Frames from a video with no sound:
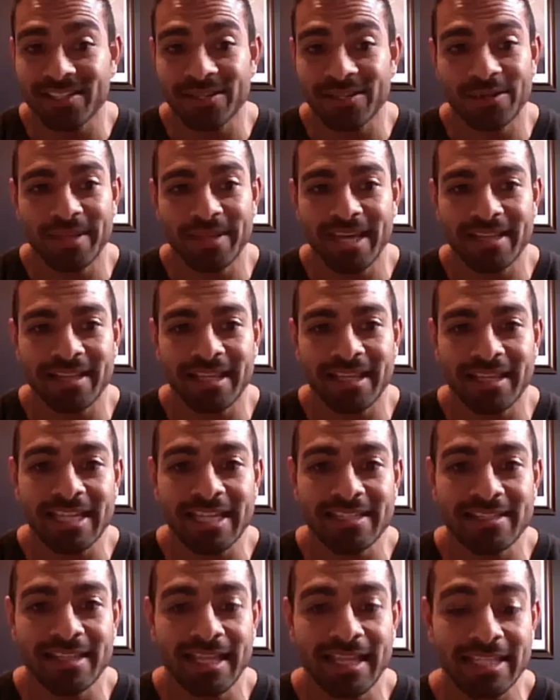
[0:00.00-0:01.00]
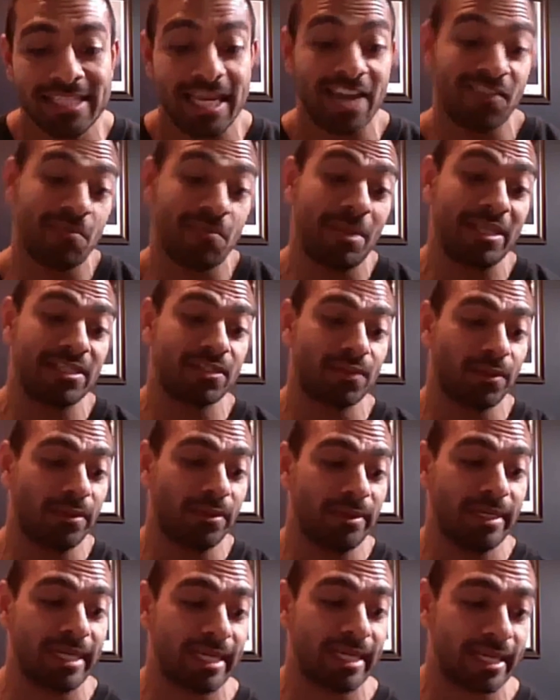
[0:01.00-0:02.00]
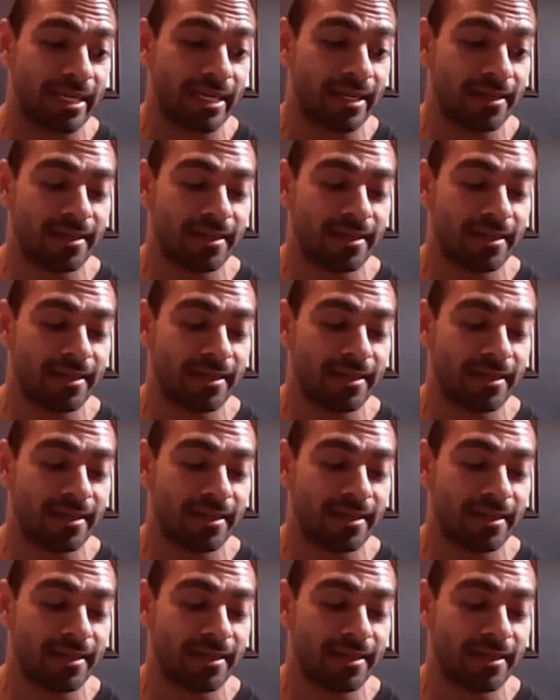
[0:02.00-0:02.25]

so that's it. That's kind of my story.